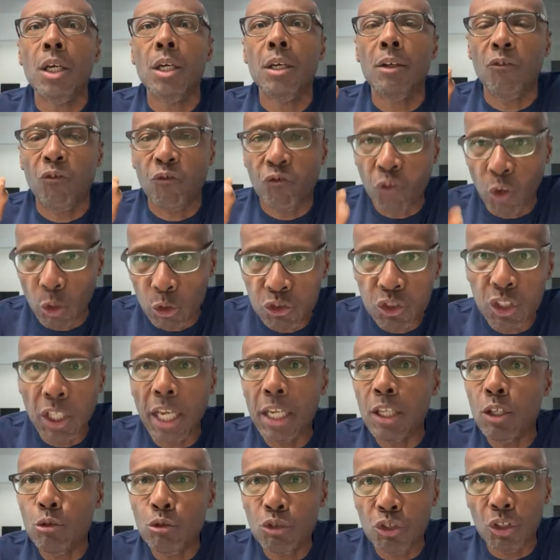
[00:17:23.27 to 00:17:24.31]
first
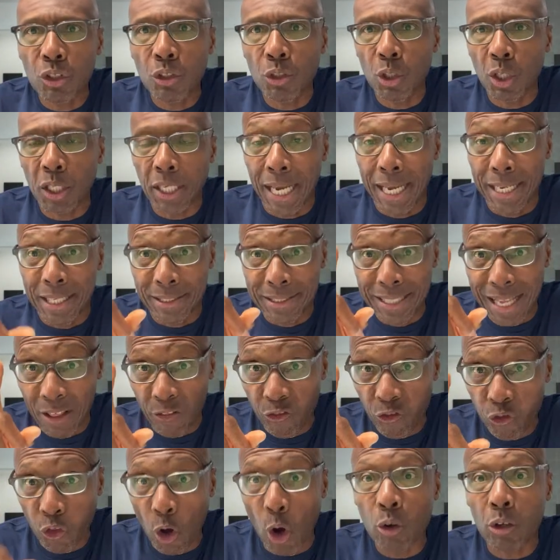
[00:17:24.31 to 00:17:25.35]
thing you should look at is that
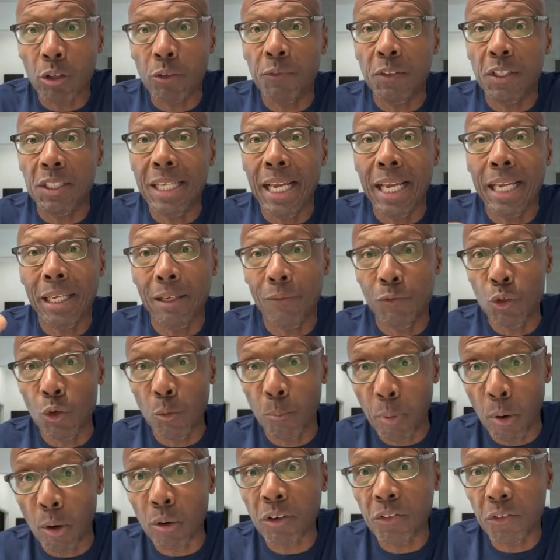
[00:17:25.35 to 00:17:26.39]
thought of the day if you're
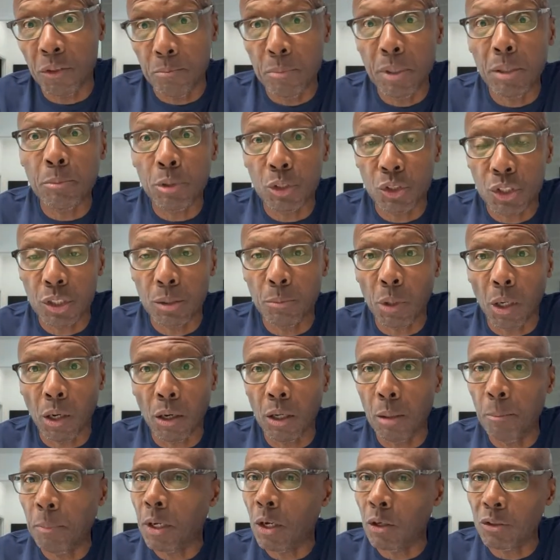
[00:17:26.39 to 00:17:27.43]
part of the membership
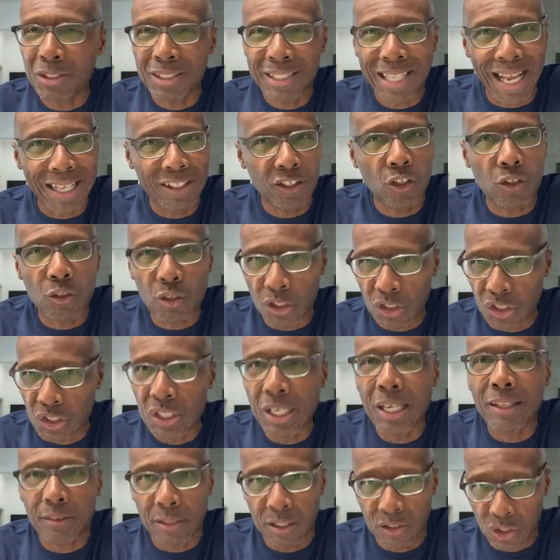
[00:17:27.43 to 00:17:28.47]
club, because that's going to
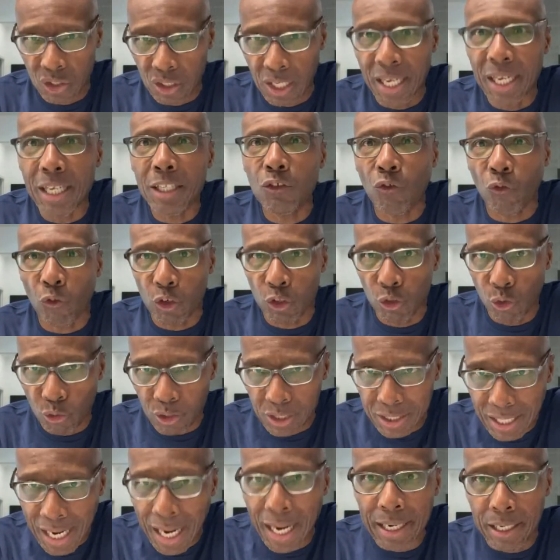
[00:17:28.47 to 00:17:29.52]
set the stage for your
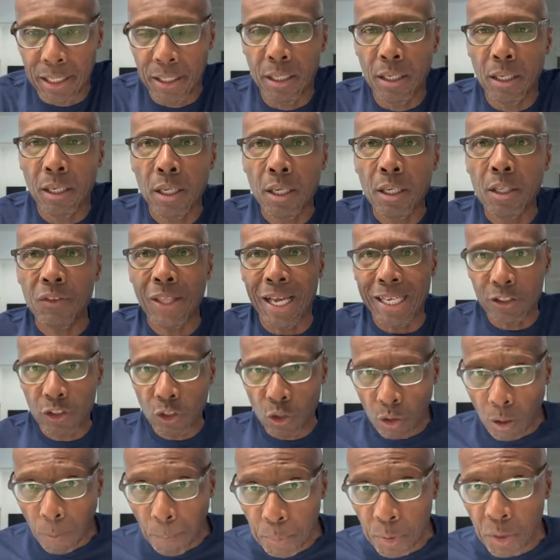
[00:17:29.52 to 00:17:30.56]
day. That's
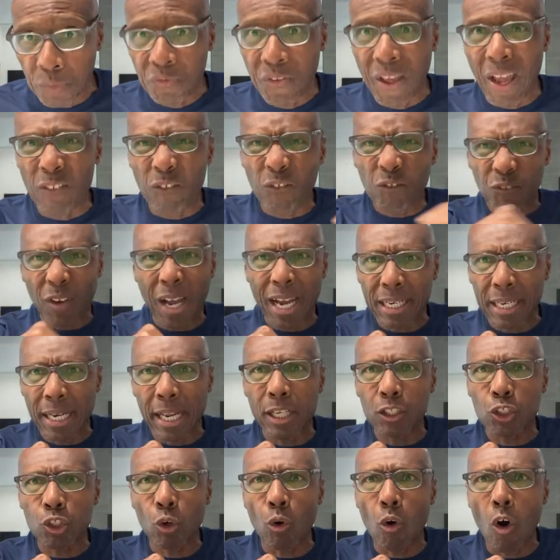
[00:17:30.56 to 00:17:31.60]
going to put that
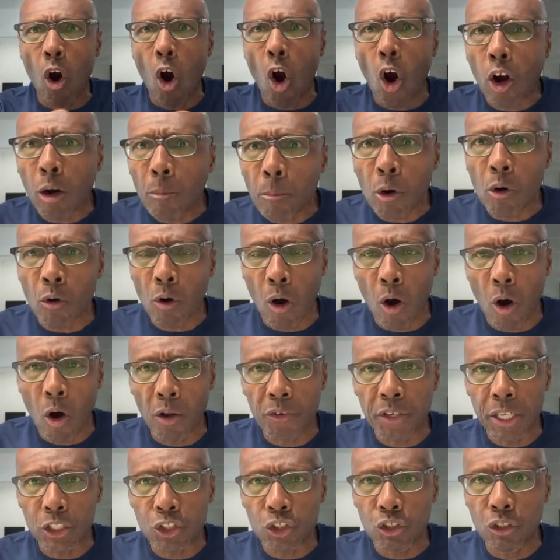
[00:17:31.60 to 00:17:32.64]
financial armor on
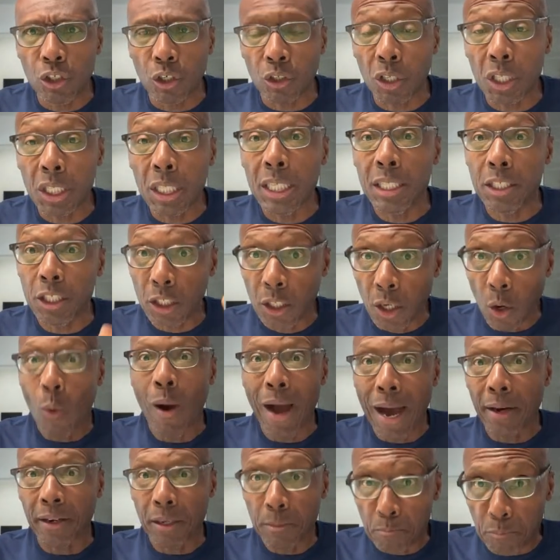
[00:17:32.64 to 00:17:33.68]
that you're going to need to go
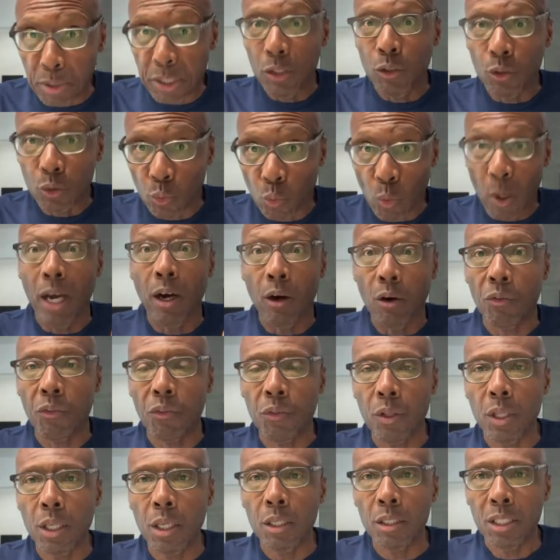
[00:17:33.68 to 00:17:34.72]
out and build wealth
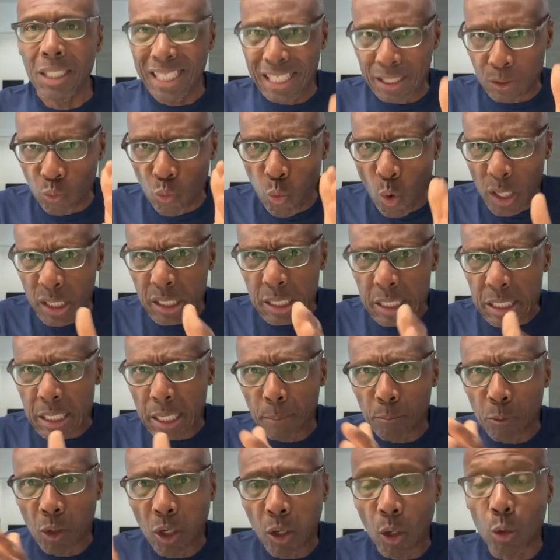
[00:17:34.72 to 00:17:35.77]
to get one
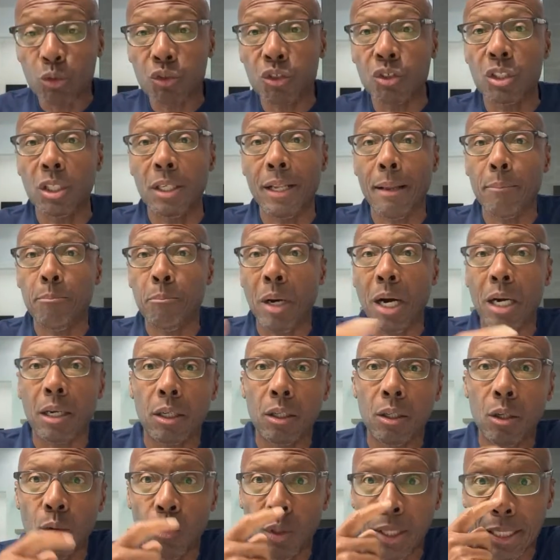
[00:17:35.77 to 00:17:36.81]
step closer to that pot of
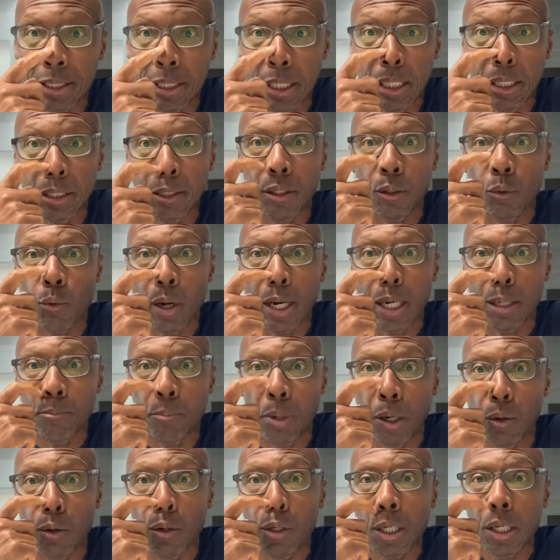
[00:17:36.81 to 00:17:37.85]
gold at the end of the
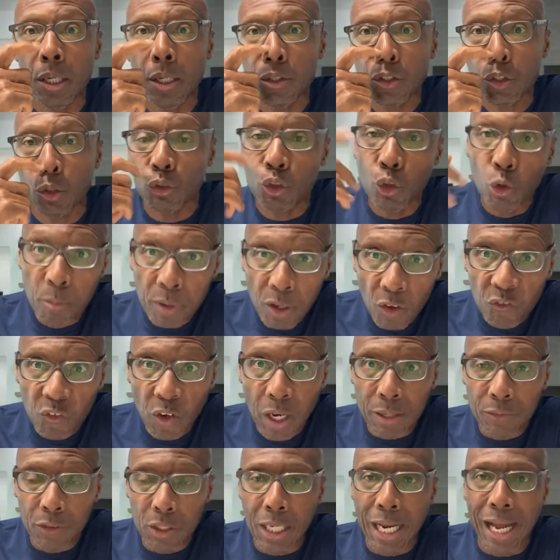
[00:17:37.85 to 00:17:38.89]
rainbow. So do me a
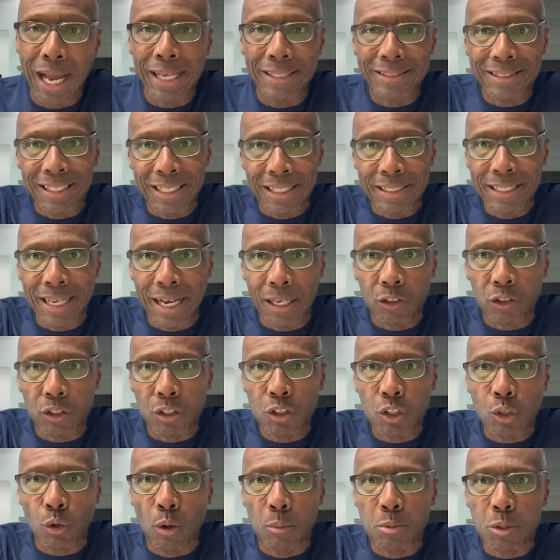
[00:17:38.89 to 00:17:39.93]
favor, guys. Get down to the
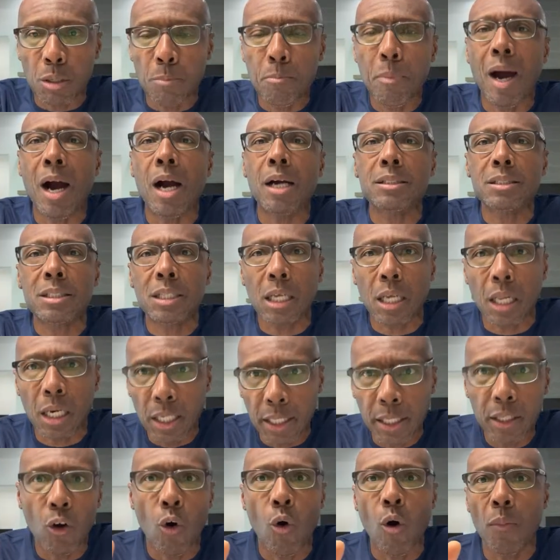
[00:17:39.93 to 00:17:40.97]
description box.
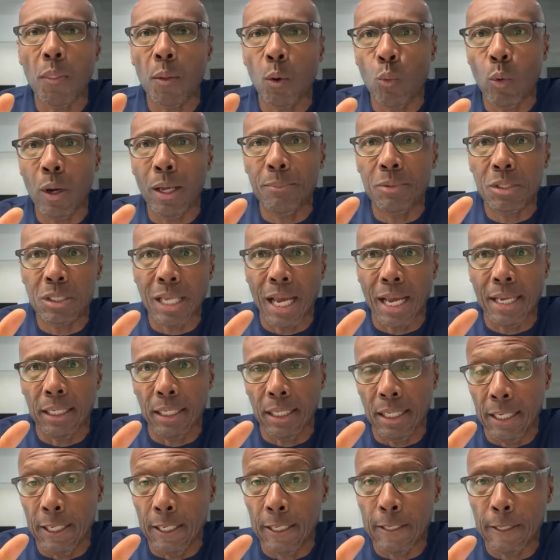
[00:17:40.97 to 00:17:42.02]
Click on the website
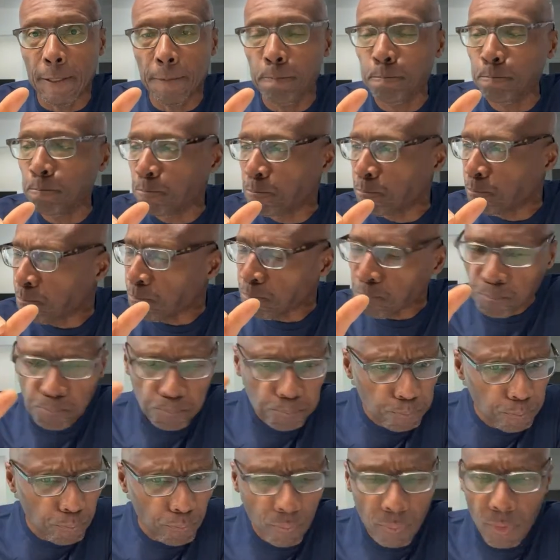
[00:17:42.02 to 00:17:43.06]
link.
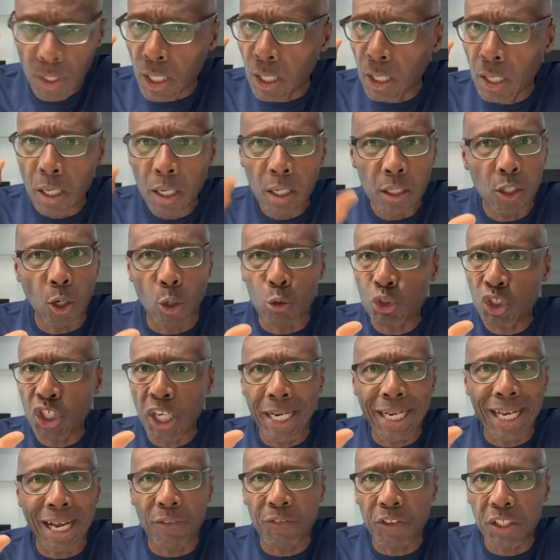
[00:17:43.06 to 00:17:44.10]
Go
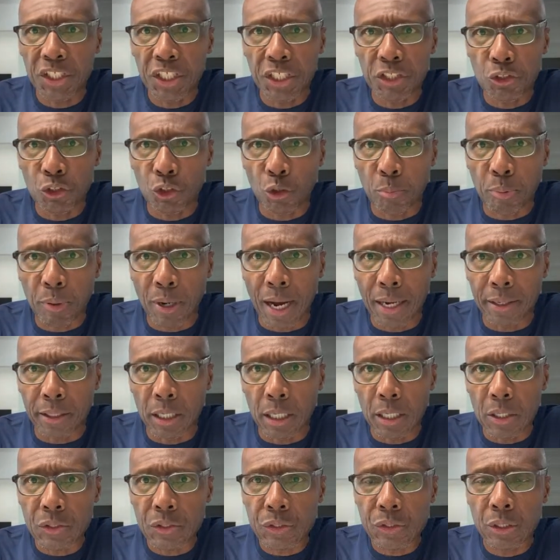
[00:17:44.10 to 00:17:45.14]
check out the digital
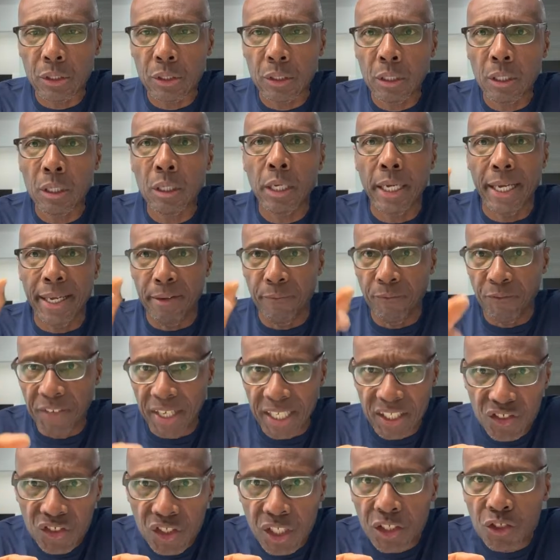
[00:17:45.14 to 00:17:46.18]
products.
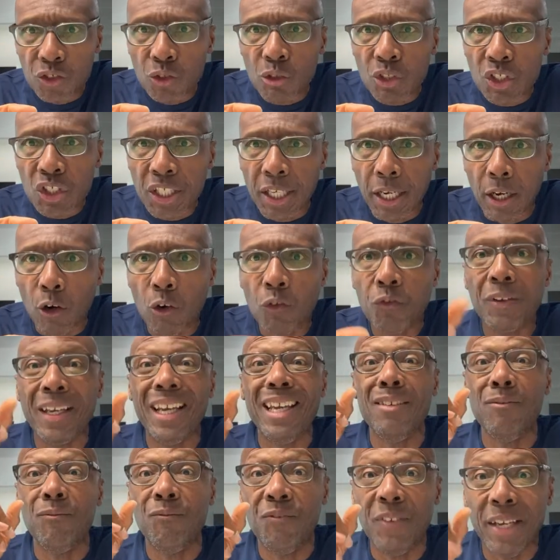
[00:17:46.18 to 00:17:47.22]
Invest in yourself.
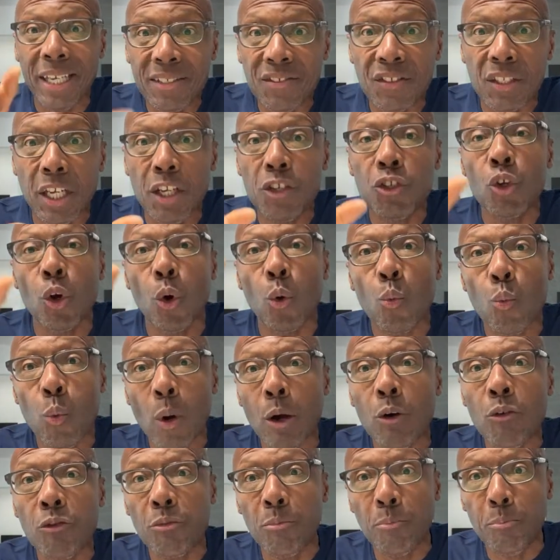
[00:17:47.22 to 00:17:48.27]
Invest in your
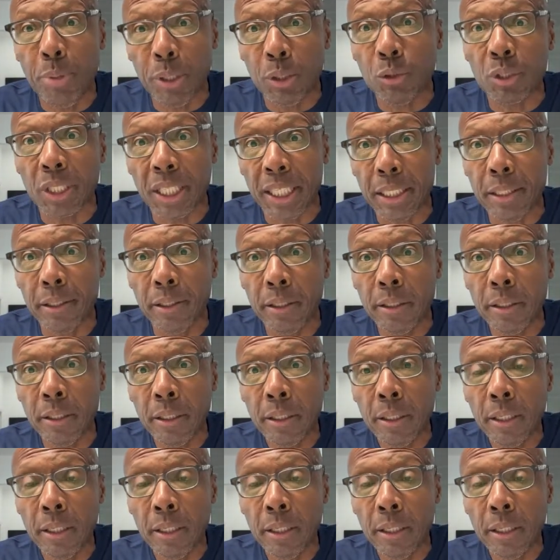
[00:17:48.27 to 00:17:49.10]
wealth building.